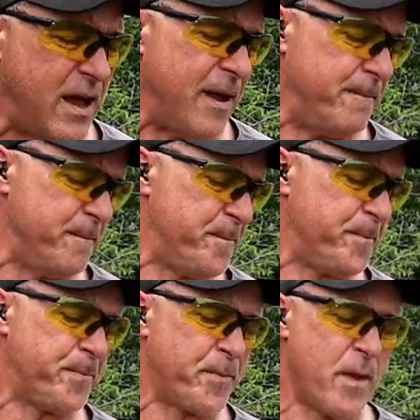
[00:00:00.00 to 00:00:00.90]
that?
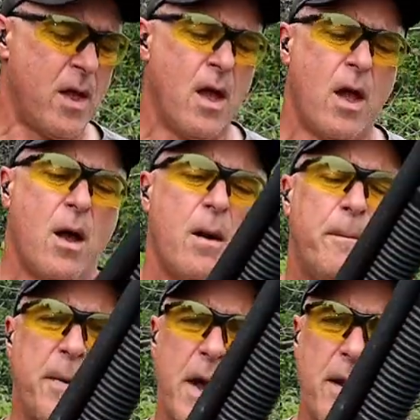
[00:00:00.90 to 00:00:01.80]

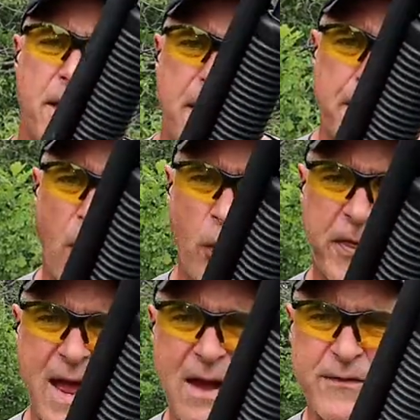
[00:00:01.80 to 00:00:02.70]
But they
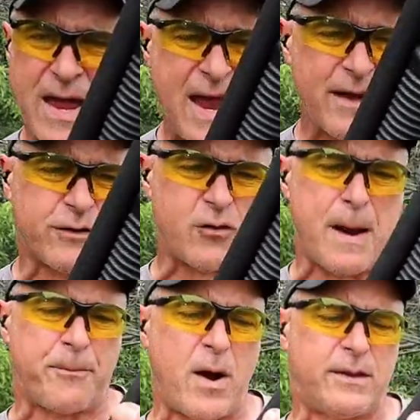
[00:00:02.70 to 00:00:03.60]
both have the hand
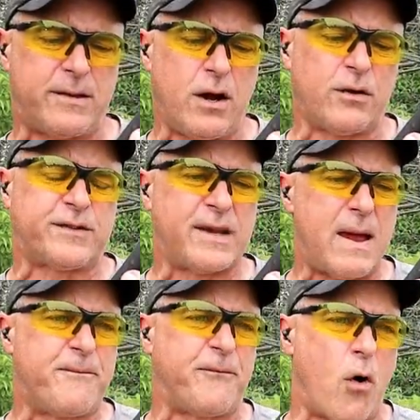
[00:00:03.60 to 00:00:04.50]
strap right there,
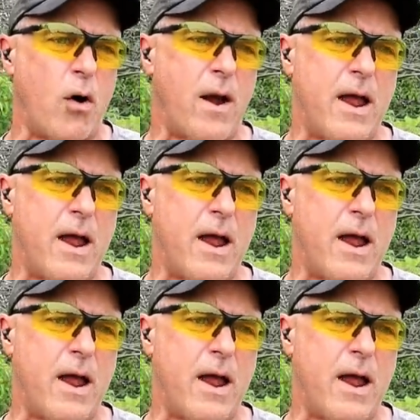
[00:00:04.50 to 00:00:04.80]
same fore